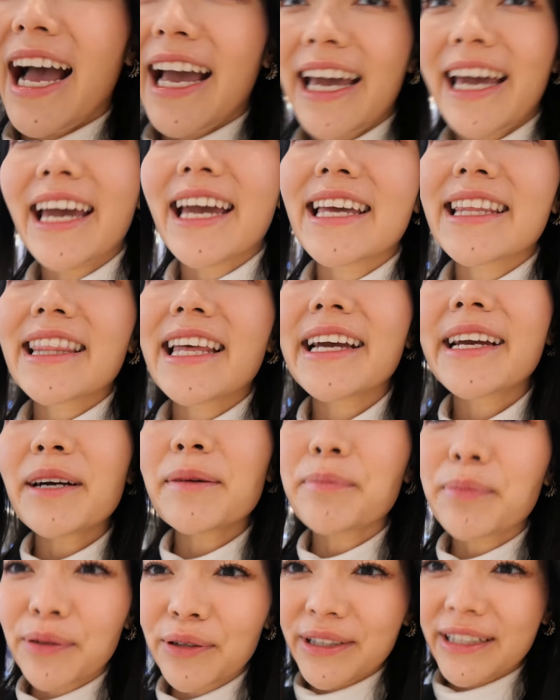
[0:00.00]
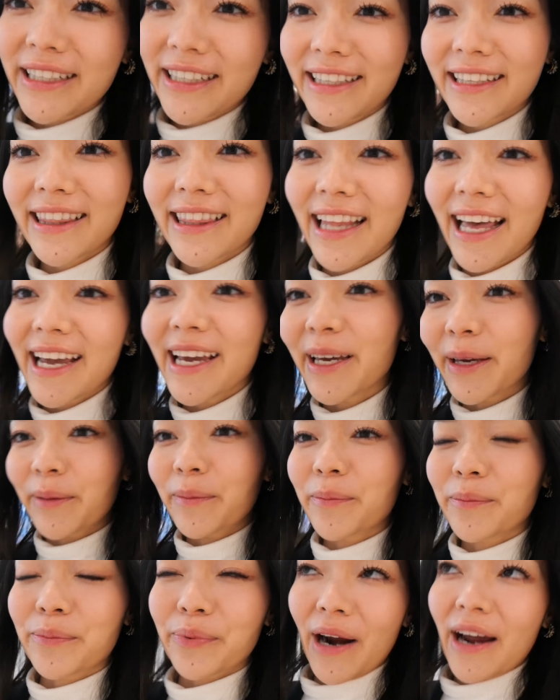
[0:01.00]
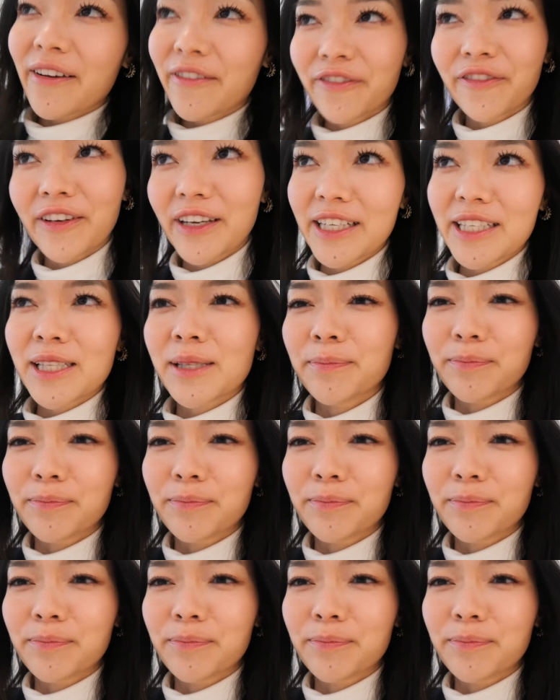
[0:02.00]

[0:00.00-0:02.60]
I ate like a pretty late breakfast,